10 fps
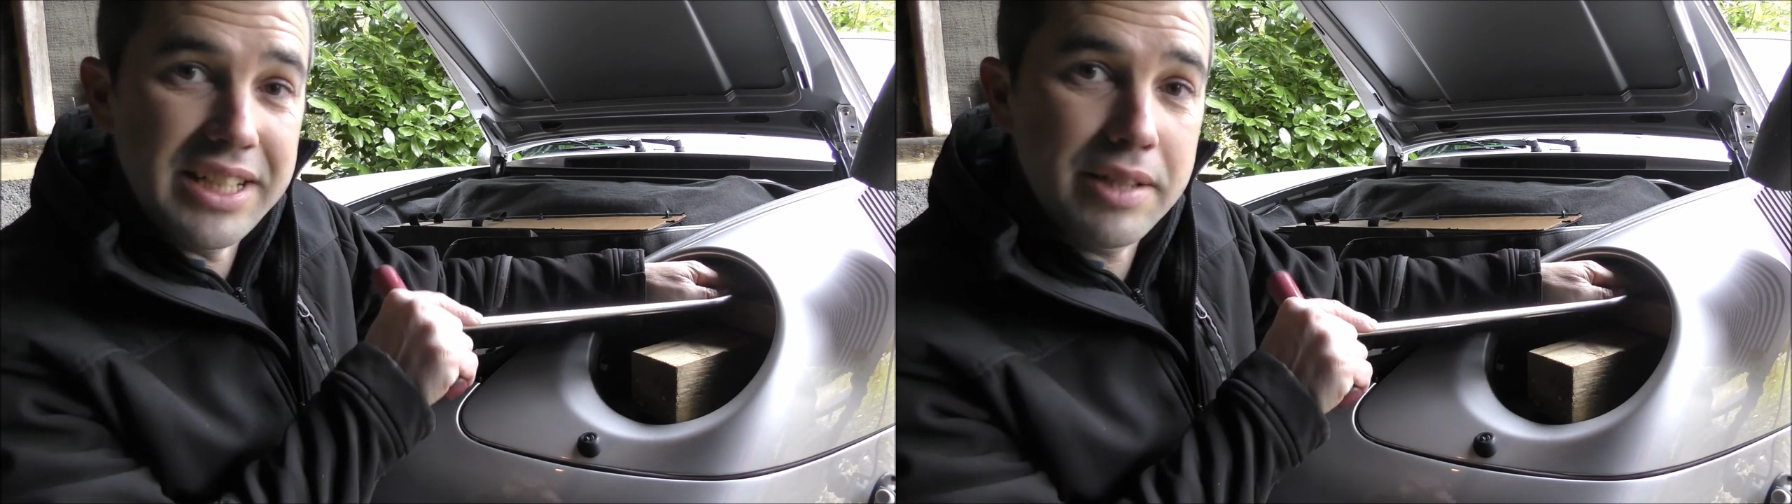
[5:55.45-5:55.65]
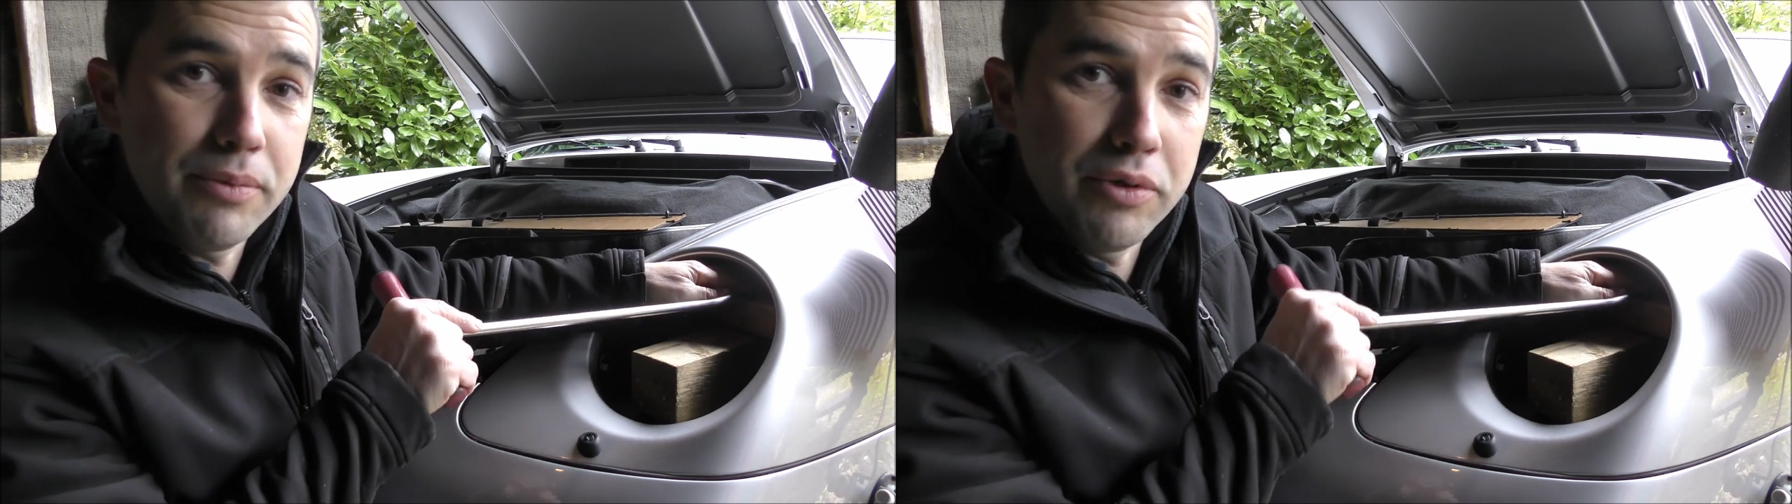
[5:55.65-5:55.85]

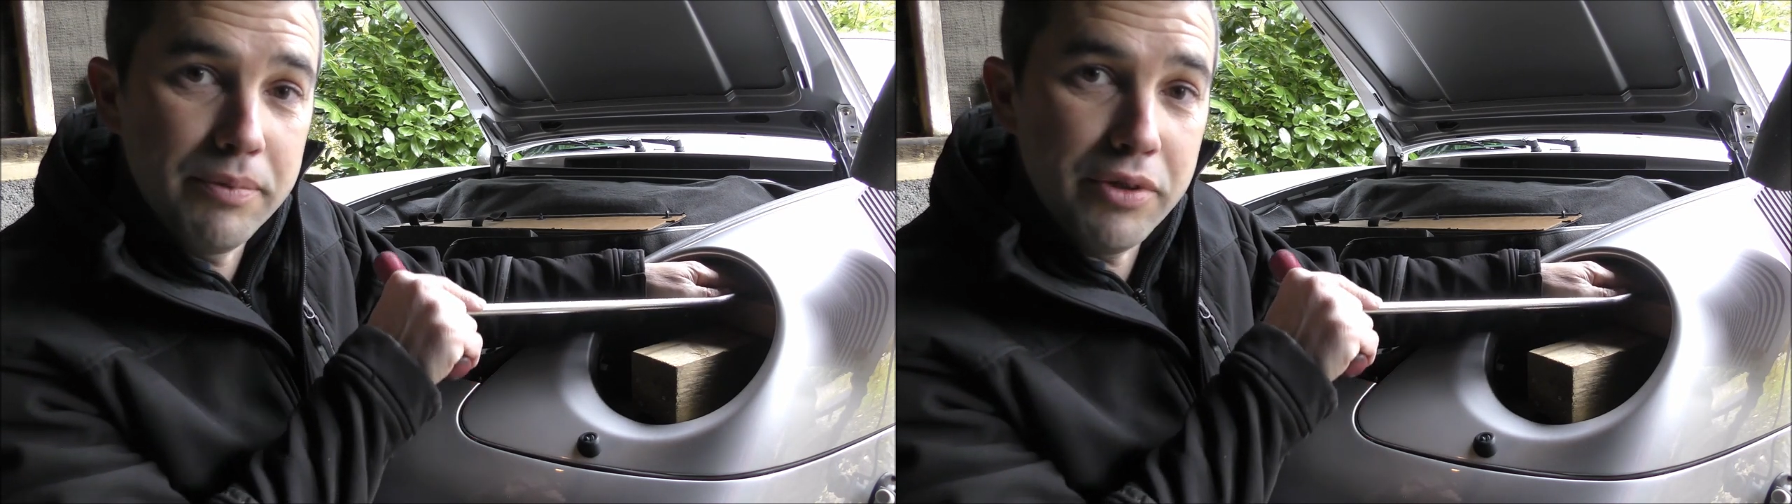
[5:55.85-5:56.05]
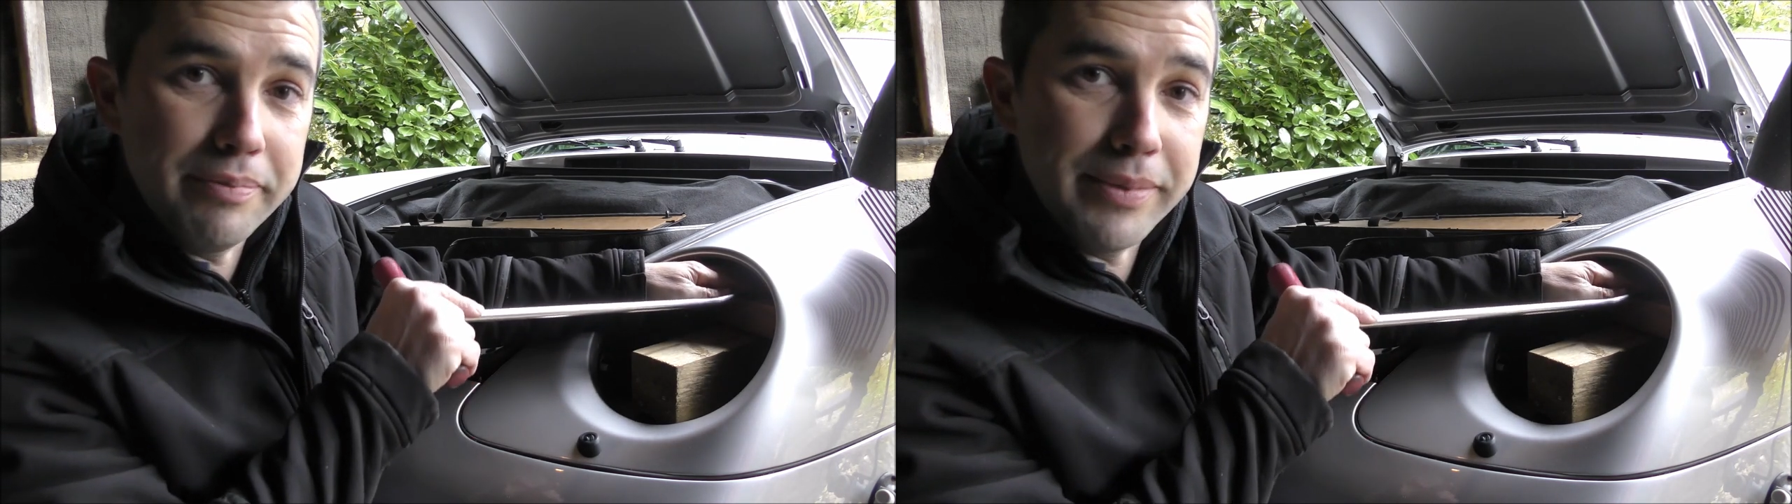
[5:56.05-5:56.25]
small
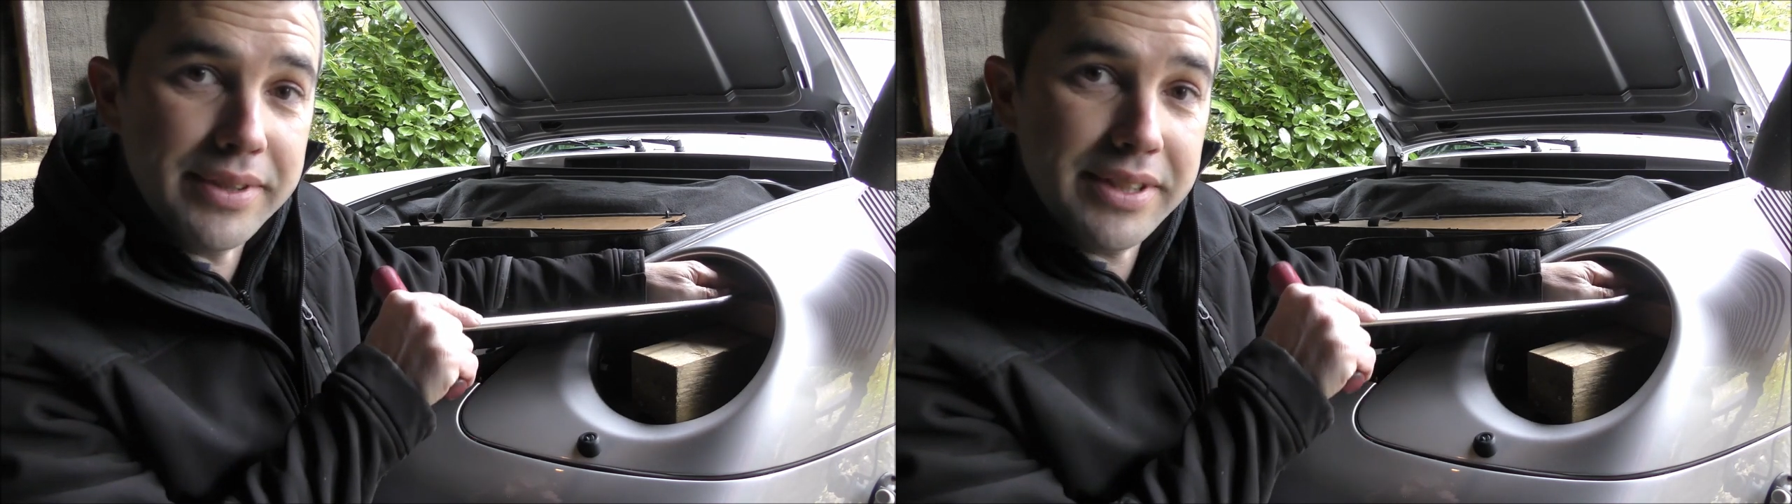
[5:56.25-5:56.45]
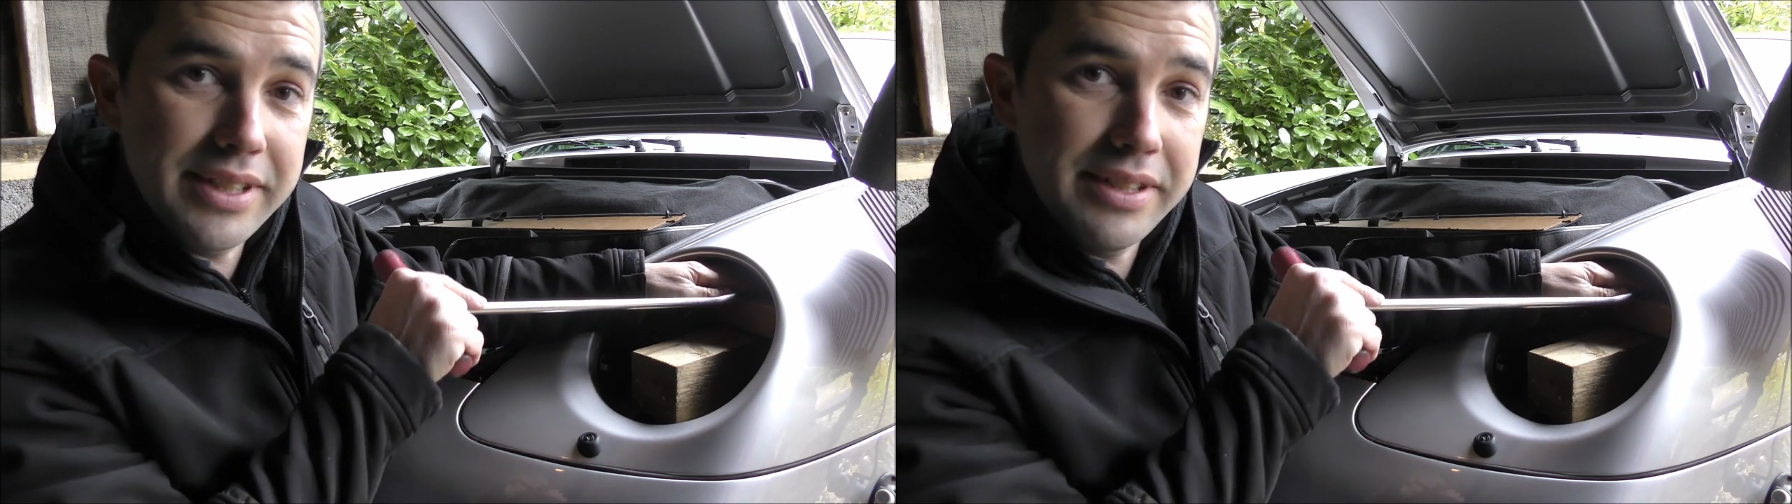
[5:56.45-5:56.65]

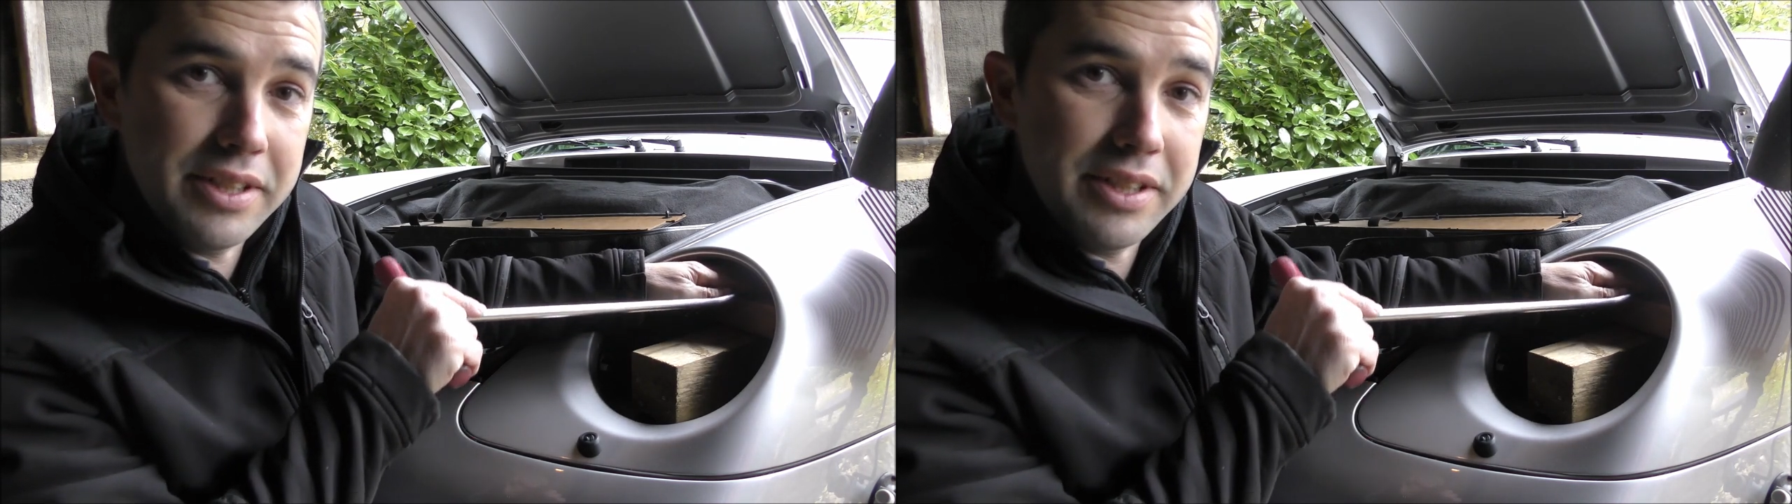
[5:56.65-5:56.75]
movements